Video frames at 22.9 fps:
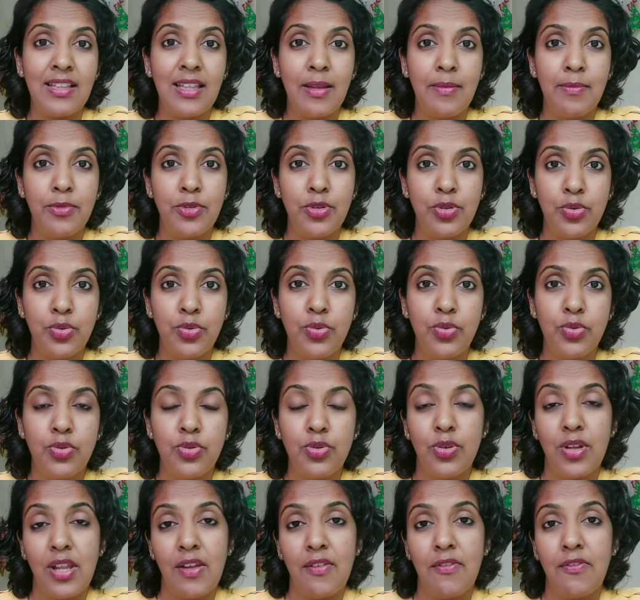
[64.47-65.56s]
them too,
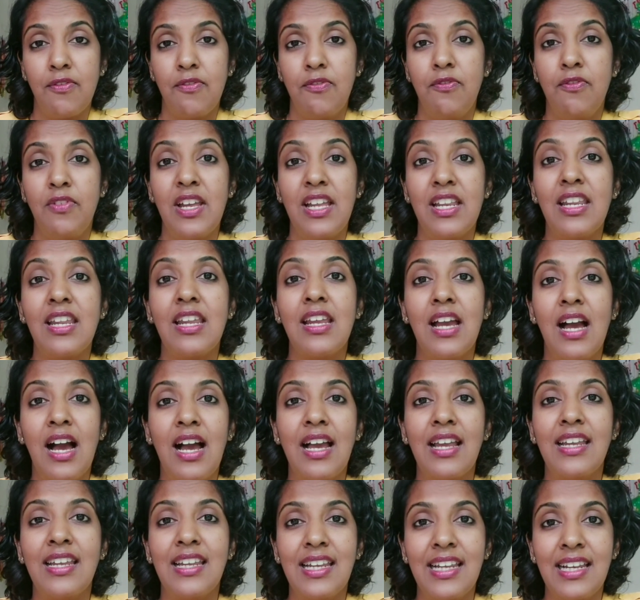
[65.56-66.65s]
to give very
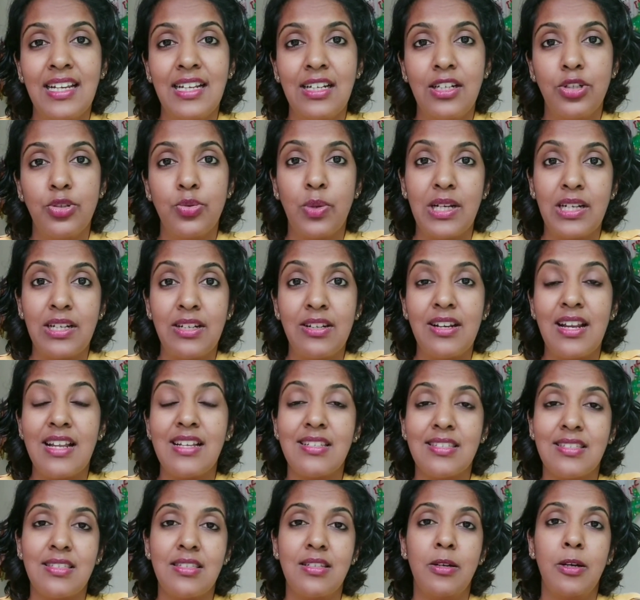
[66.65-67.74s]
high yield, to
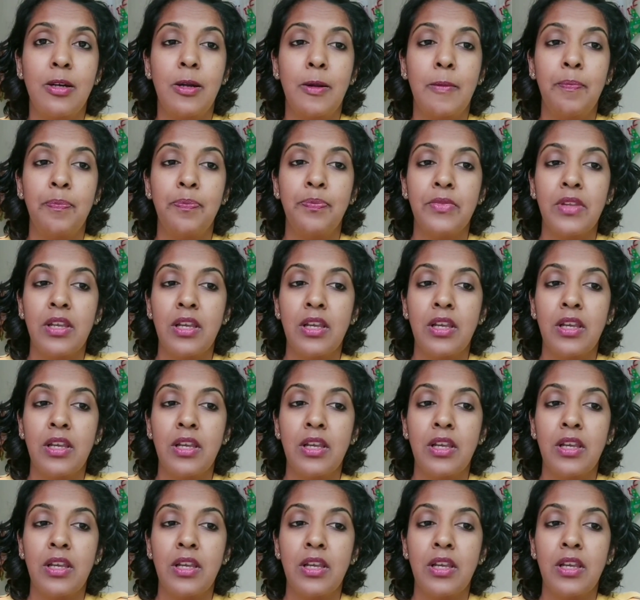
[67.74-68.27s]
address the